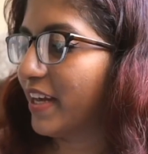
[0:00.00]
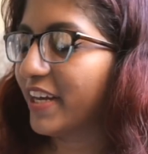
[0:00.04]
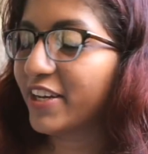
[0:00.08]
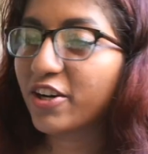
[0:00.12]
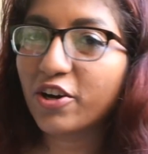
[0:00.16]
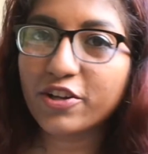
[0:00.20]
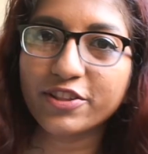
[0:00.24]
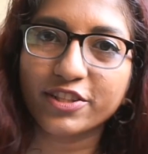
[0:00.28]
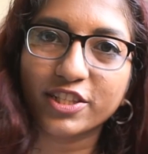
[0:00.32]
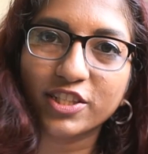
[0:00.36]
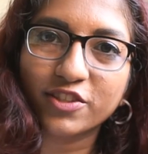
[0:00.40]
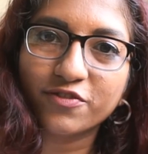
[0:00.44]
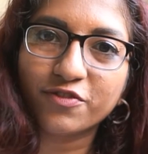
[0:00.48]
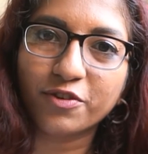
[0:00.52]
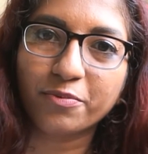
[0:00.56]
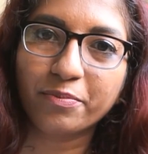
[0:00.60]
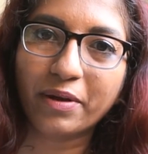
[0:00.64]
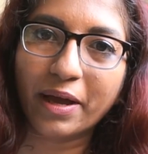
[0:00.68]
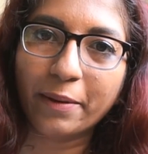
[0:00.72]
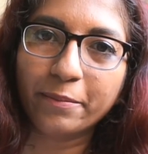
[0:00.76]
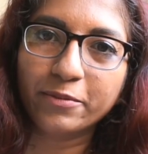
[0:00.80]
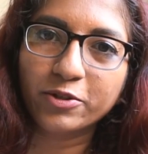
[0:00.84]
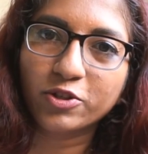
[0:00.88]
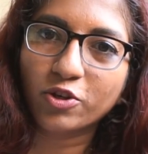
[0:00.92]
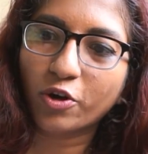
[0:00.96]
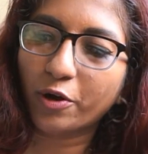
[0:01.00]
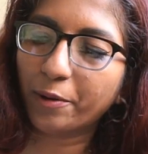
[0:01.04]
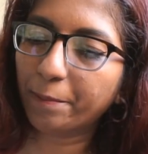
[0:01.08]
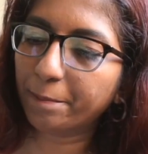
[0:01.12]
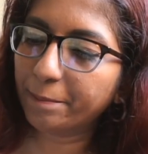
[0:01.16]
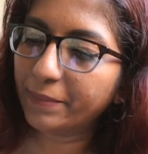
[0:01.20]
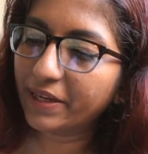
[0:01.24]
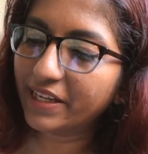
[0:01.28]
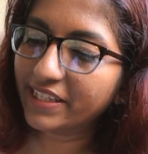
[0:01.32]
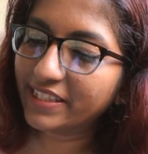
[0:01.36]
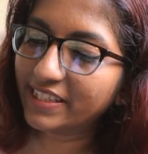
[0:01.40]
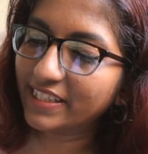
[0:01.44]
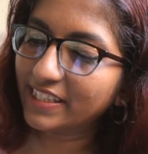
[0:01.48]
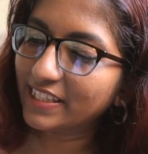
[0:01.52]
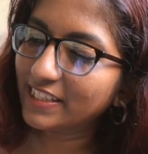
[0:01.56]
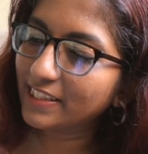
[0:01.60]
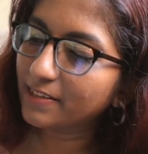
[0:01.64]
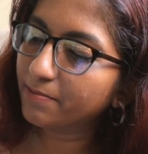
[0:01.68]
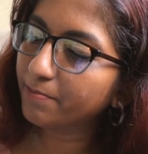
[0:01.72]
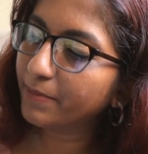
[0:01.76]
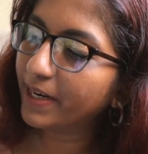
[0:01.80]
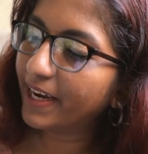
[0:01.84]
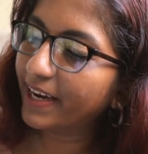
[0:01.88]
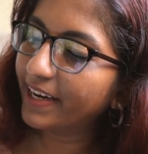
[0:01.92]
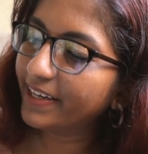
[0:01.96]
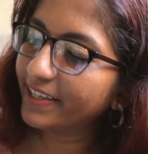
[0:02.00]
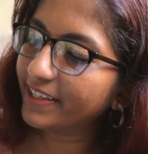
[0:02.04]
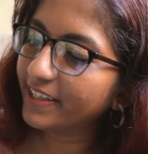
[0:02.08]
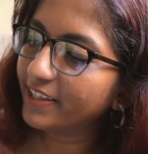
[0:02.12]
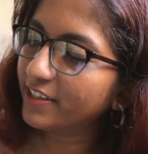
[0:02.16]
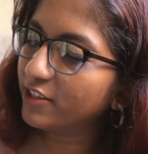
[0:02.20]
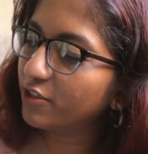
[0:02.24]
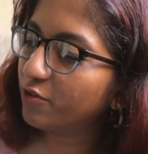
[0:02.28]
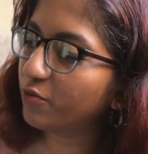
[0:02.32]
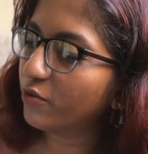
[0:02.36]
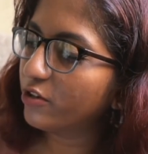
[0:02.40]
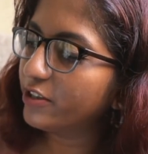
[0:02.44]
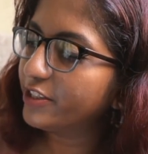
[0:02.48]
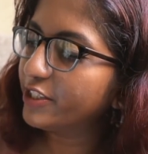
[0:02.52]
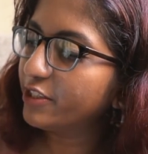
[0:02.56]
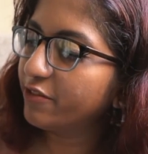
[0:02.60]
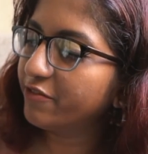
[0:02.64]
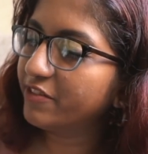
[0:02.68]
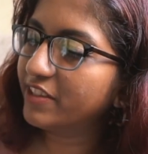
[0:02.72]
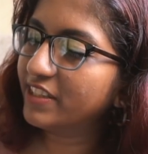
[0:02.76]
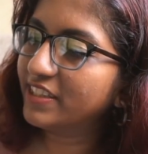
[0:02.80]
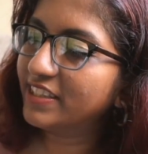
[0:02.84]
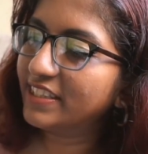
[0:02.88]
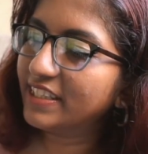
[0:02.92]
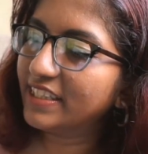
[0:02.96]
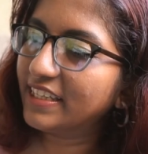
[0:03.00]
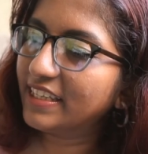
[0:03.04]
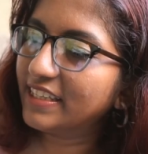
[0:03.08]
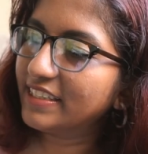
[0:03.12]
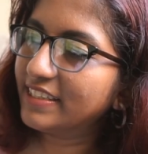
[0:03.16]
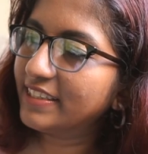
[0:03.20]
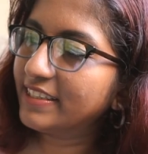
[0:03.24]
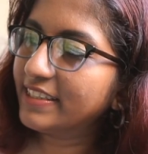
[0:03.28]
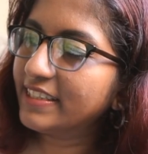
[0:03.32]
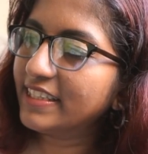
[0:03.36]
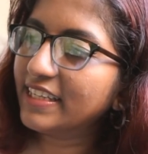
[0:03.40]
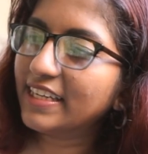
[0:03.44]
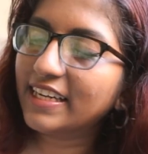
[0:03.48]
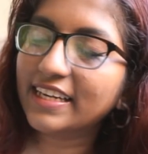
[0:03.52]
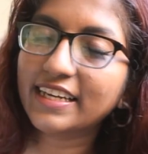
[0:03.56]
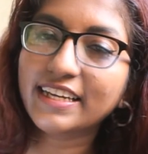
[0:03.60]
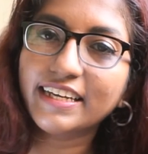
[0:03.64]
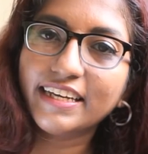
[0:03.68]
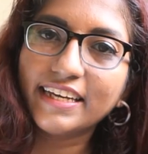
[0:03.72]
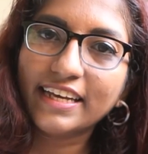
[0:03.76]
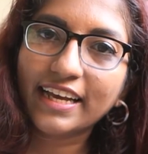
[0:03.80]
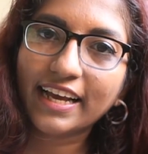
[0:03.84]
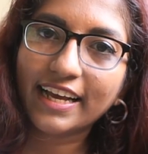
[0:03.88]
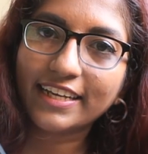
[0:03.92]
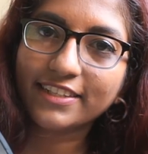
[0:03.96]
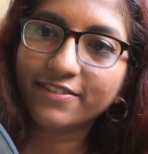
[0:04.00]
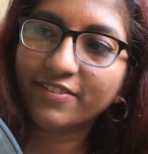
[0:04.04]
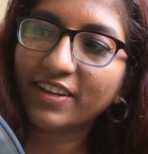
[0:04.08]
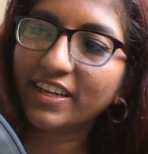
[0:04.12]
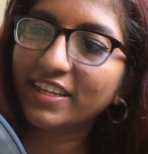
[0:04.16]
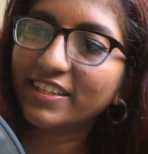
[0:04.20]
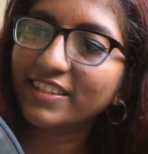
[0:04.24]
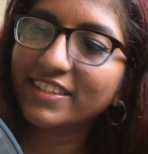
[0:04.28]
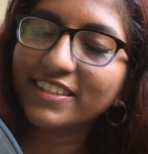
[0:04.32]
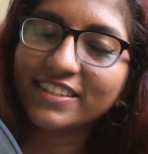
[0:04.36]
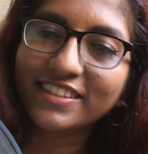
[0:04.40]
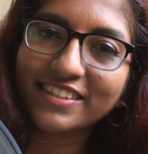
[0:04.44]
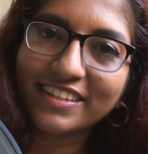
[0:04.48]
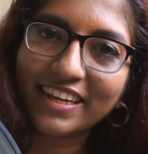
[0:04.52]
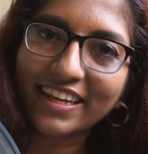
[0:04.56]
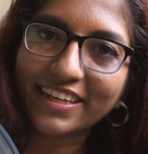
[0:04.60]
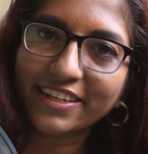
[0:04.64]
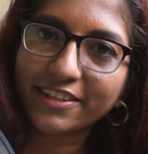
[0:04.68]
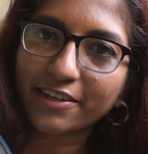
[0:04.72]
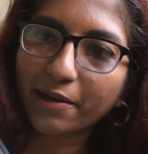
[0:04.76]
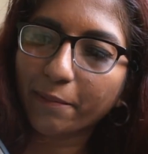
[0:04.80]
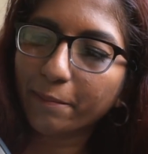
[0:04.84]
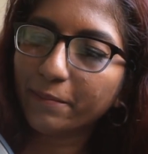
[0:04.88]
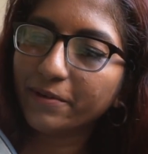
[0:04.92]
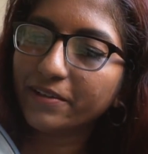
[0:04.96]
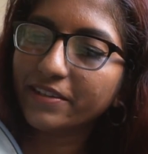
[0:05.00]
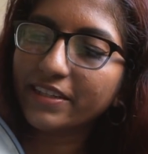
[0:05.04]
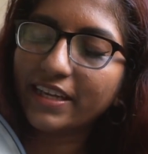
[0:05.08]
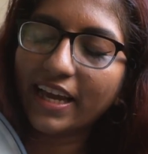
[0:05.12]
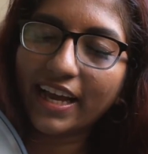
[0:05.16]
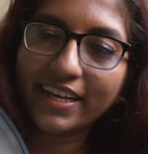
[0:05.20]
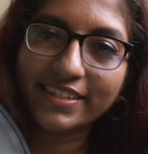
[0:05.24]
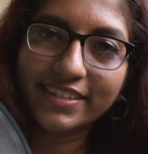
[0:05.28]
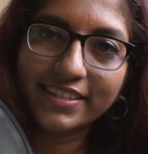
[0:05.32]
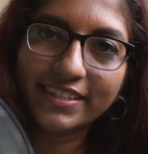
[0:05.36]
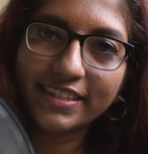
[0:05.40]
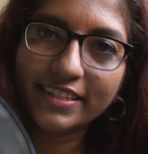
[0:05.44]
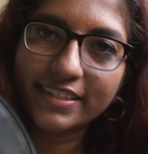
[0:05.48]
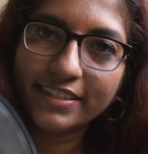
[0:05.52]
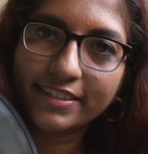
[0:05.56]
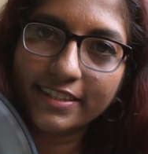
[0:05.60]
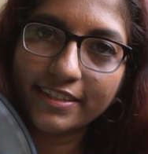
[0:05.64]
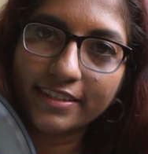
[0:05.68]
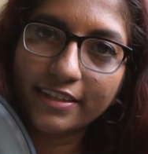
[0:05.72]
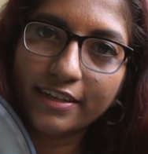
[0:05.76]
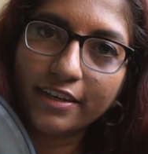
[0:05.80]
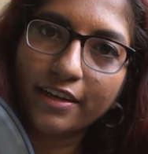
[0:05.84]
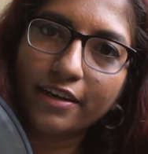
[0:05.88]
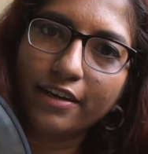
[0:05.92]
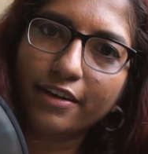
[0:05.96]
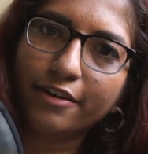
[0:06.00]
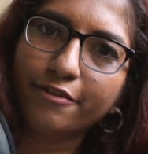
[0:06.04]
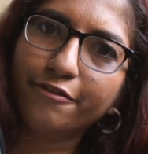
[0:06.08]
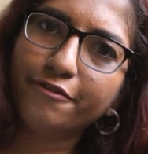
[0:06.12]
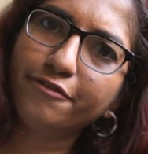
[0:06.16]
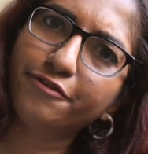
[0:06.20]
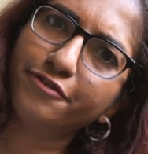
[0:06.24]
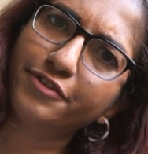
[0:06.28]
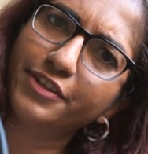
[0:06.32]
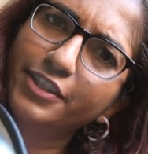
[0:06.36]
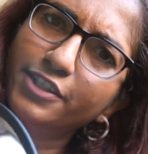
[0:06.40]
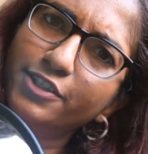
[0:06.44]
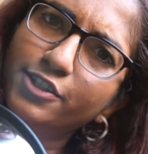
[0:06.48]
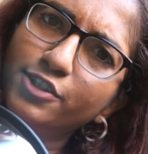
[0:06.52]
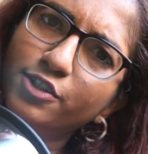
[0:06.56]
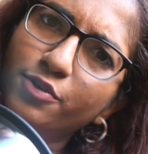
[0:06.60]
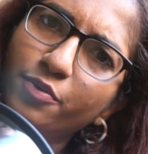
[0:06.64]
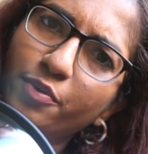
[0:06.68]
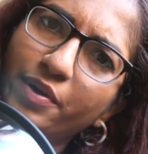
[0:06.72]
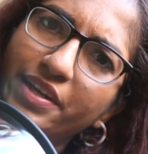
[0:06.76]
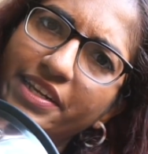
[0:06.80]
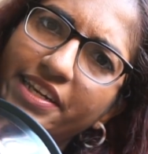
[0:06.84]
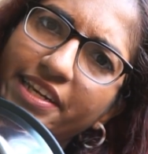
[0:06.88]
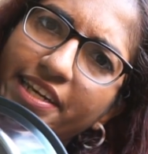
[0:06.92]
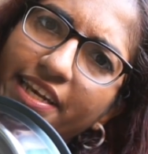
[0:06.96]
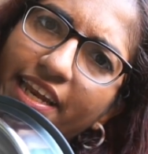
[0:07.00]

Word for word: I got this from Amazon Basics brand and the quality of the stainless steel as well as this like rubber gasket feels quite